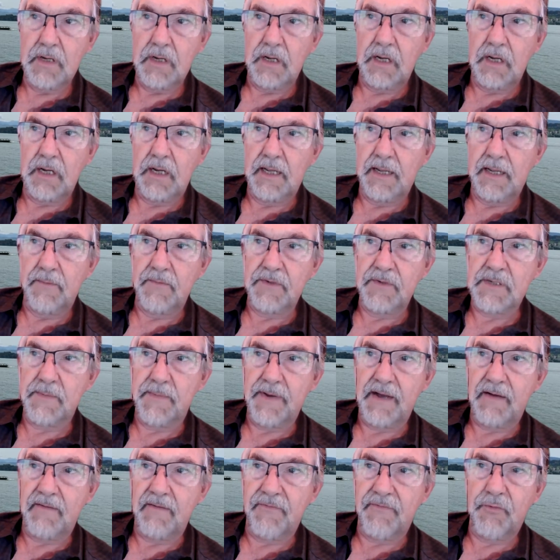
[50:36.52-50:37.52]
It was
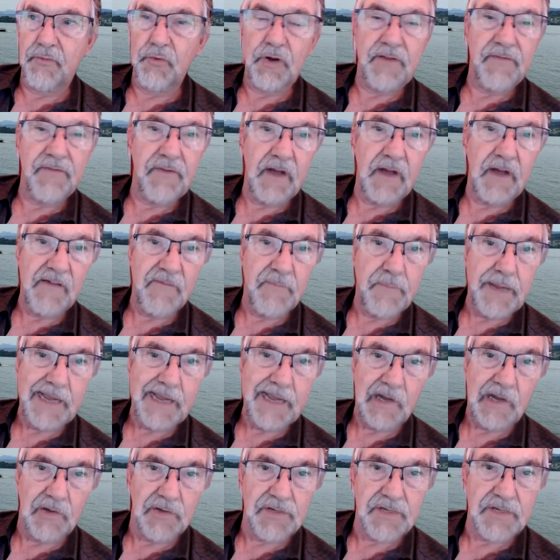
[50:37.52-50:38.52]
about 45
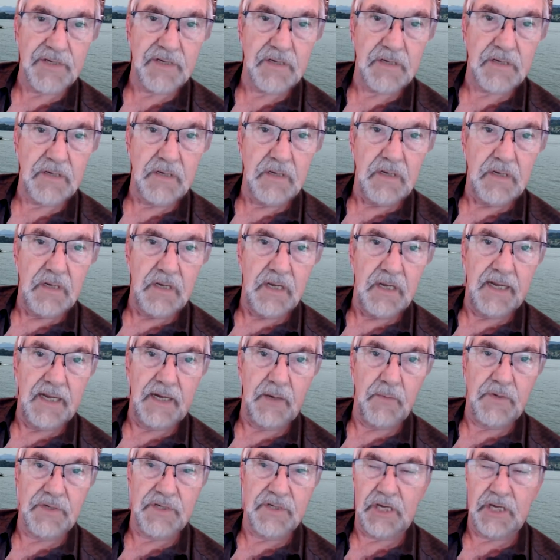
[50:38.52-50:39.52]
pounds, and
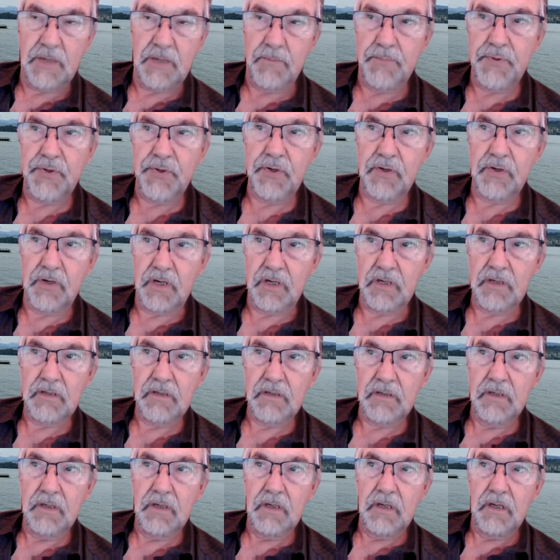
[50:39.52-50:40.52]
it was a computer
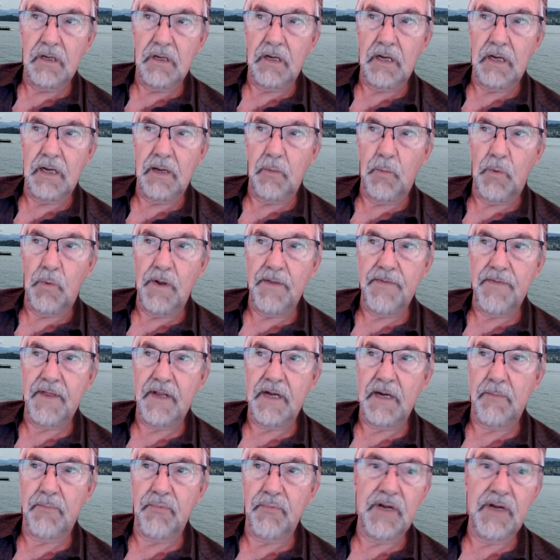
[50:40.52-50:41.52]
within
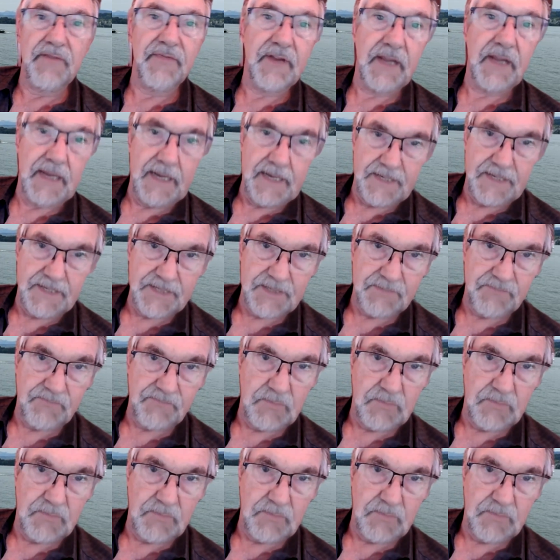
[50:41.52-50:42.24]
a briefcase.